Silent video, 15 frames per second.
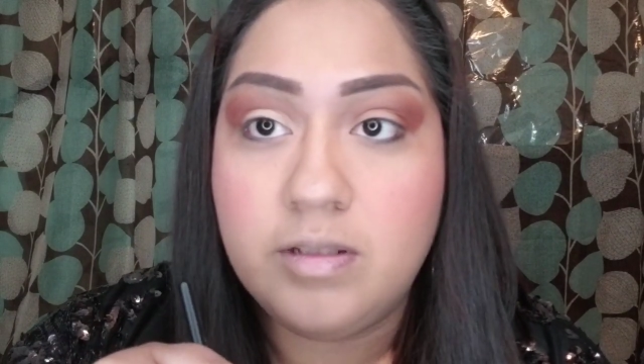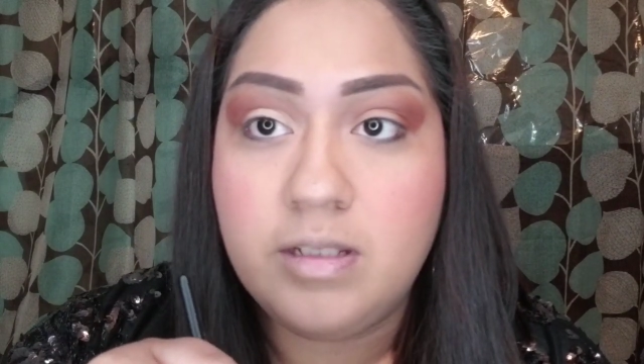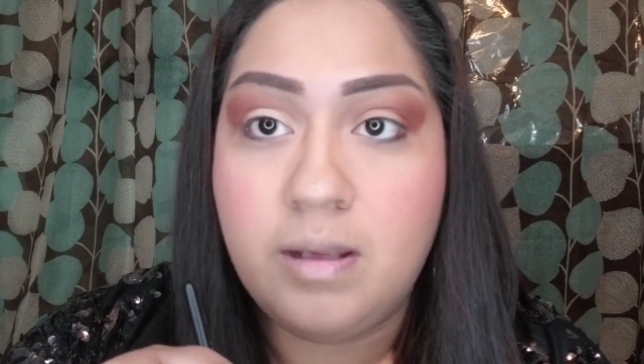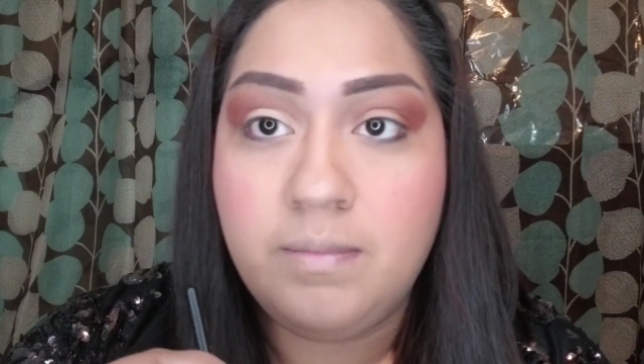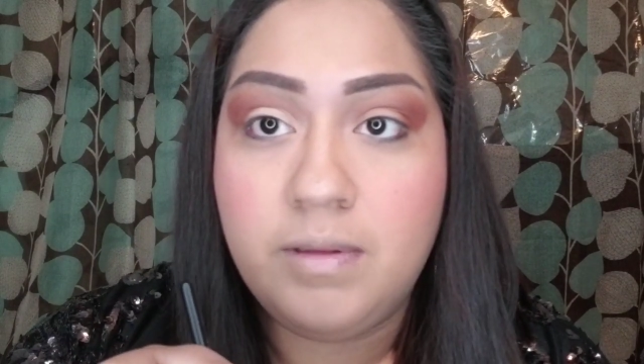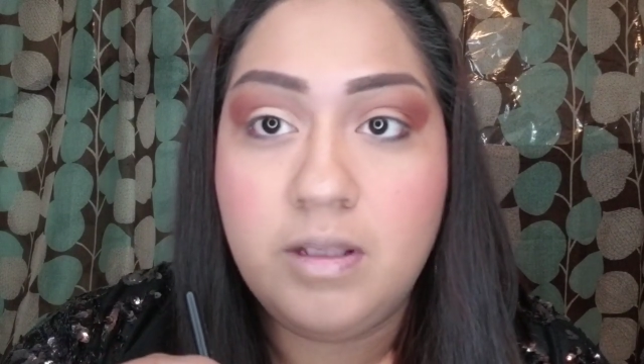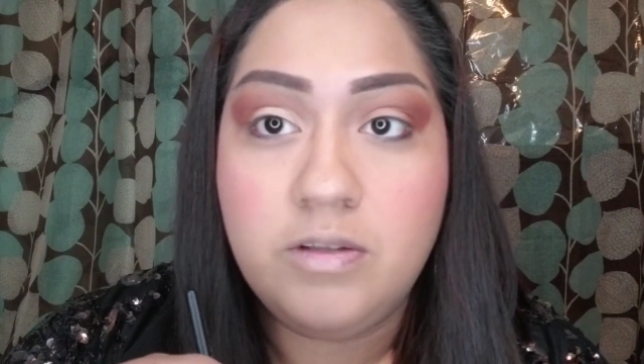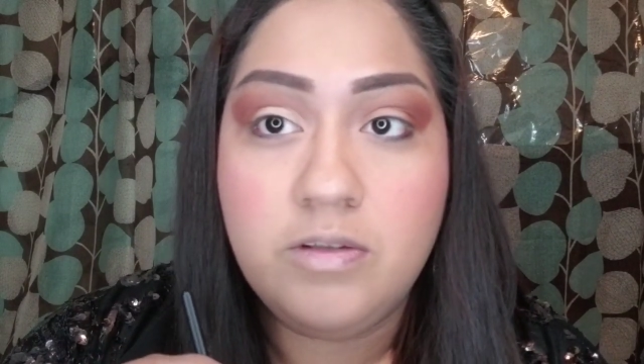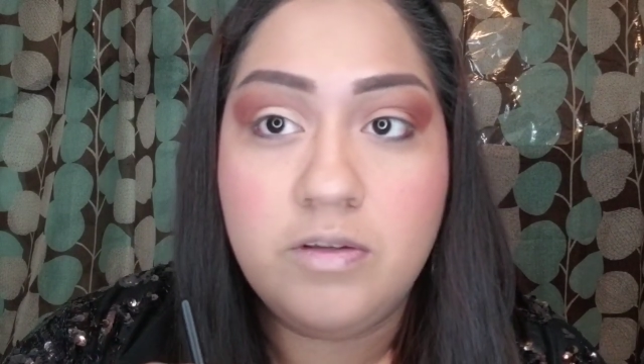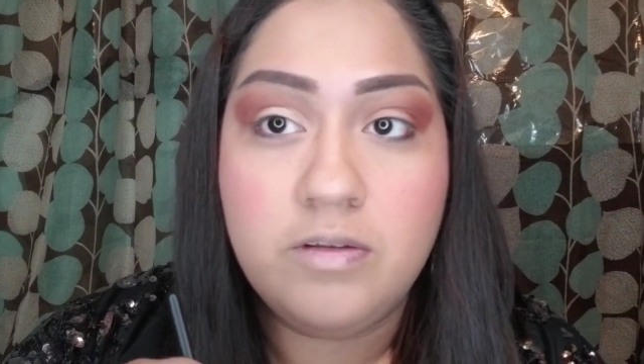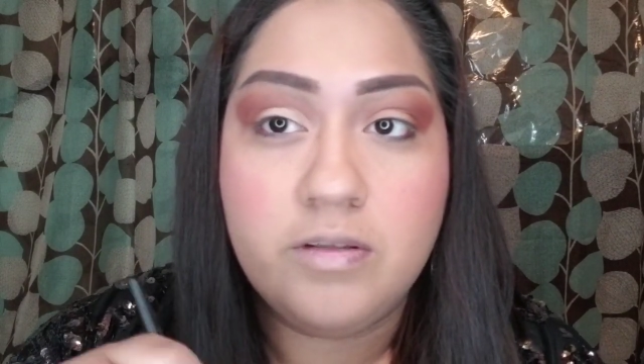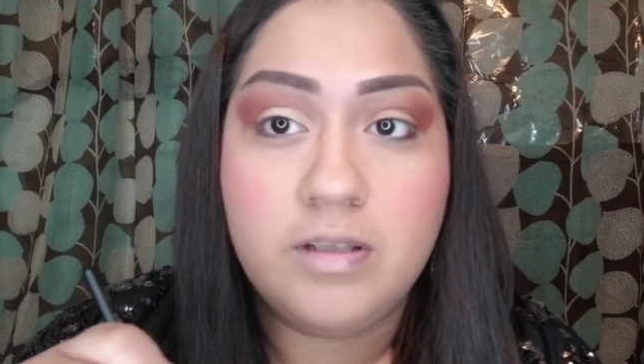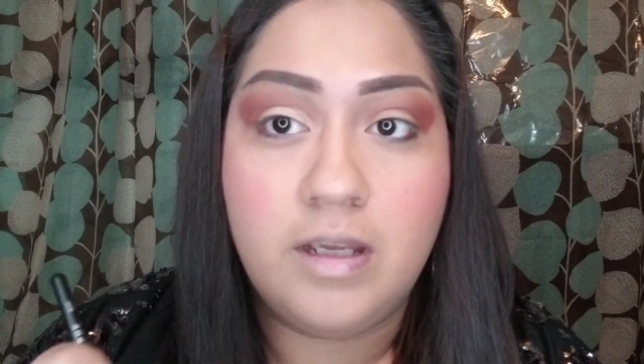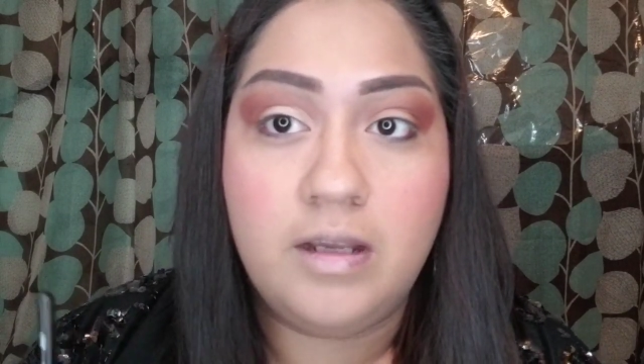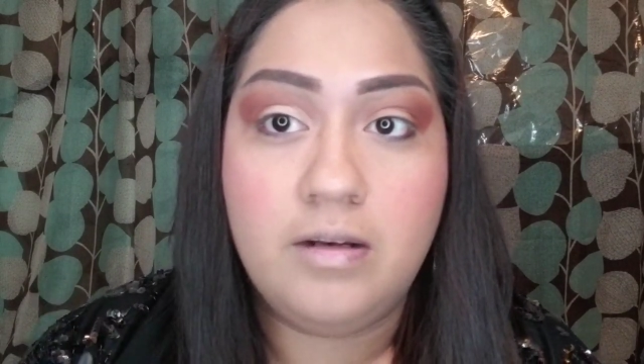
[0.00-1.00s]
I'm going to do the same
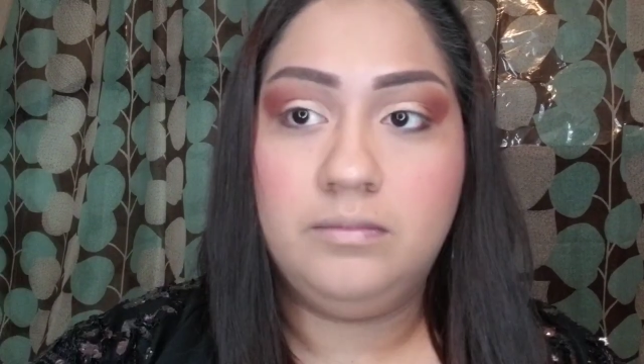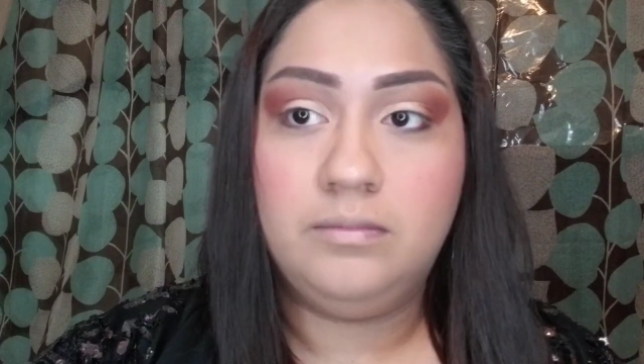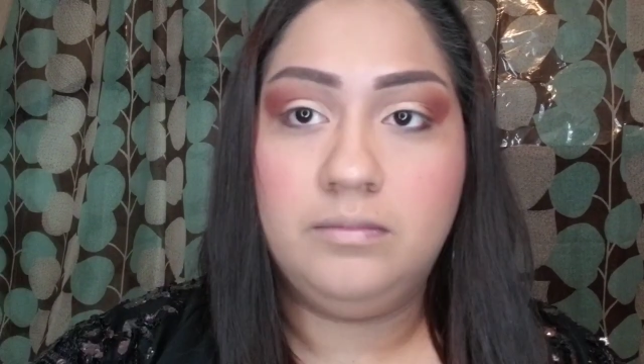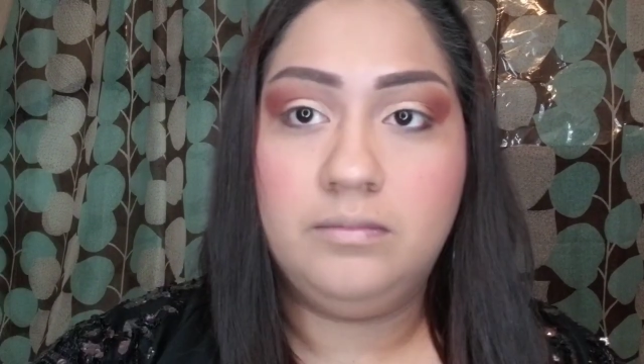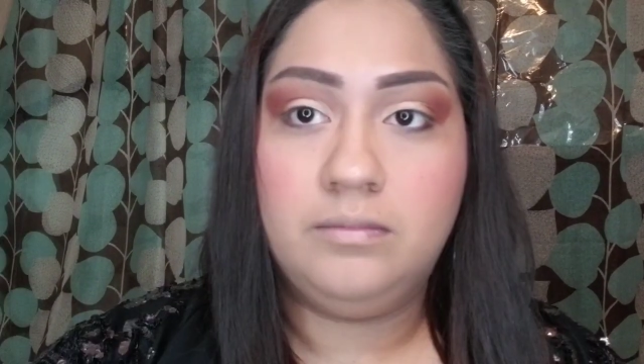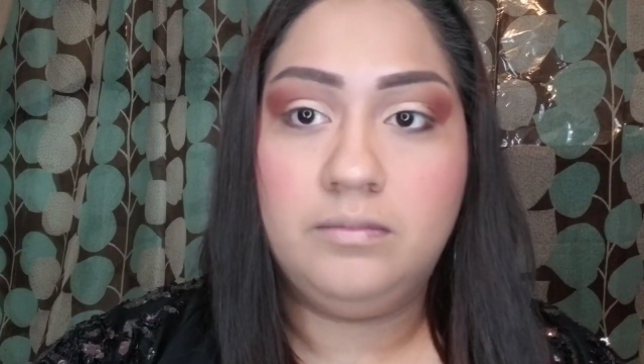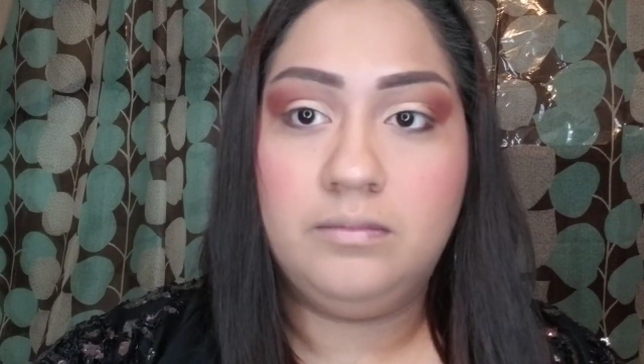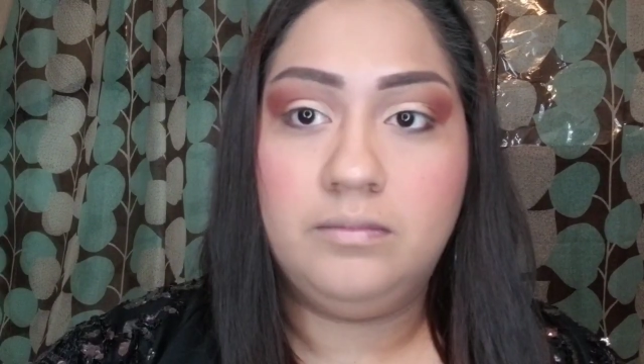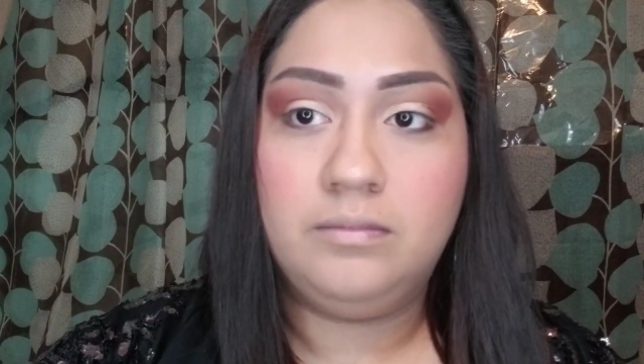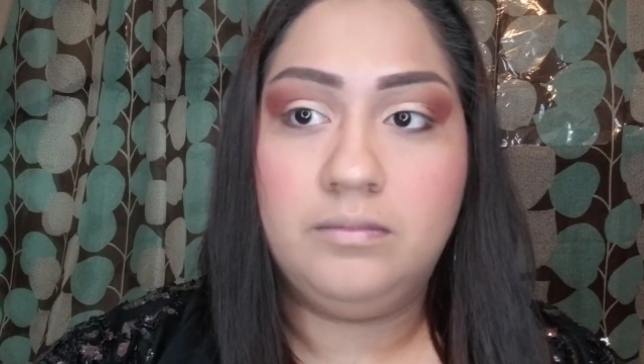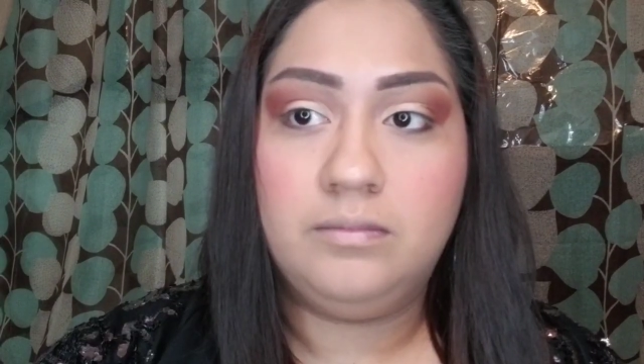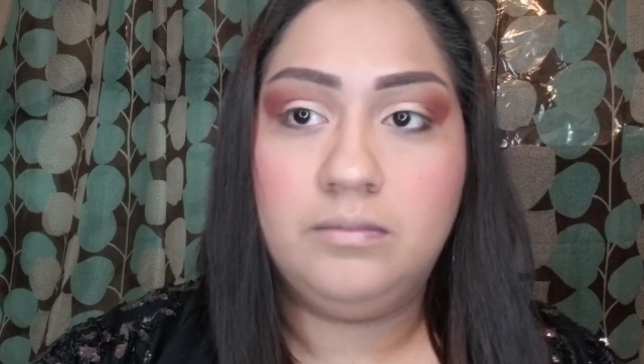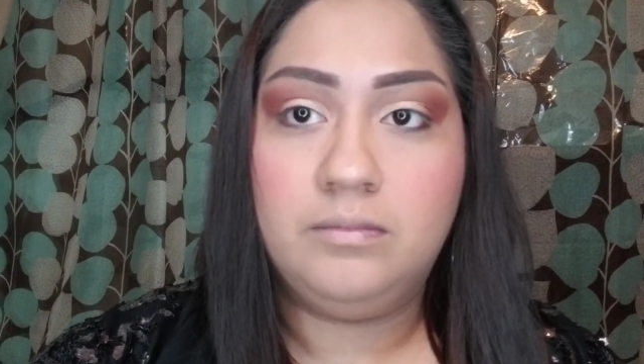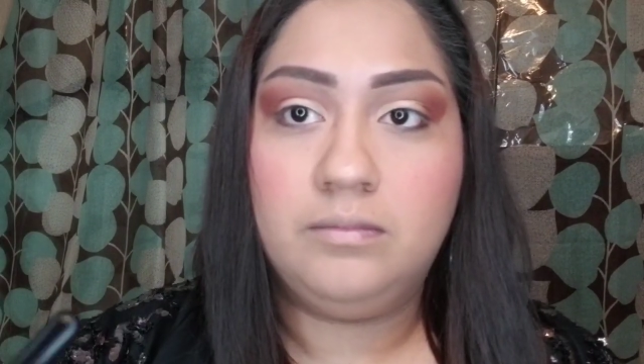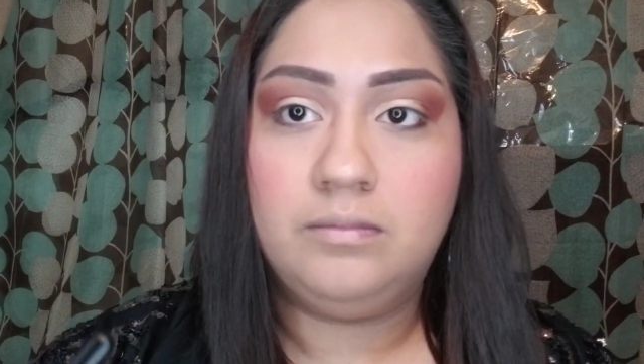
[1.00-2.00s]
thing to their side. Hold
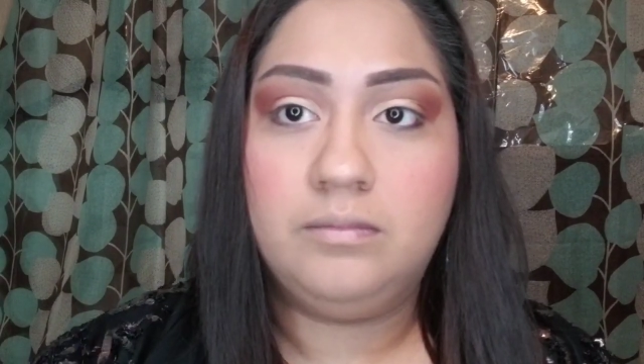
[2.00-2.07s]
on.